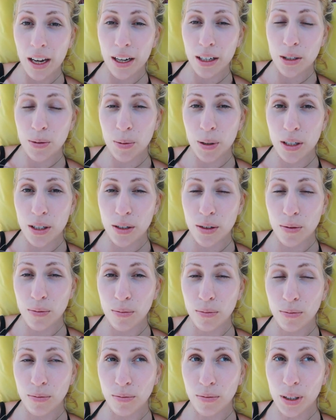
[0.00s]
next because
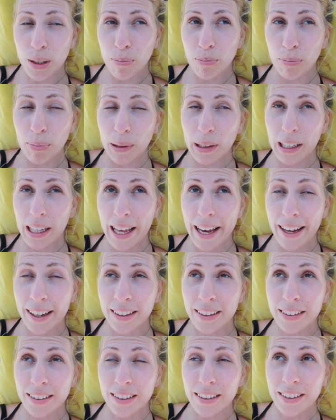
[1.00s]
we
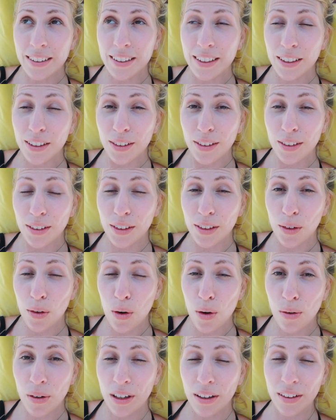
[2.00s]
planned until the
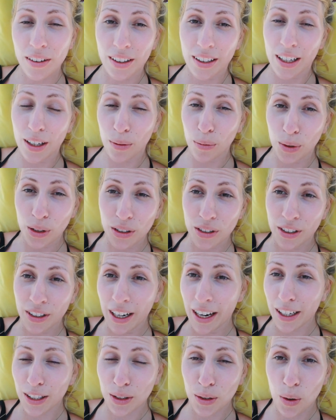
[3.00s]
Corinth and that was our
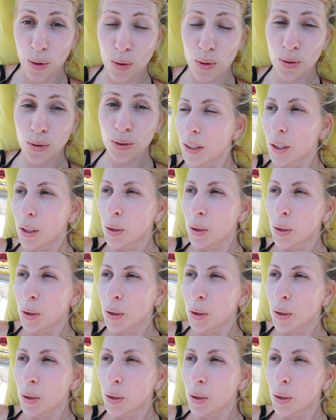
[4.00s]
next goal,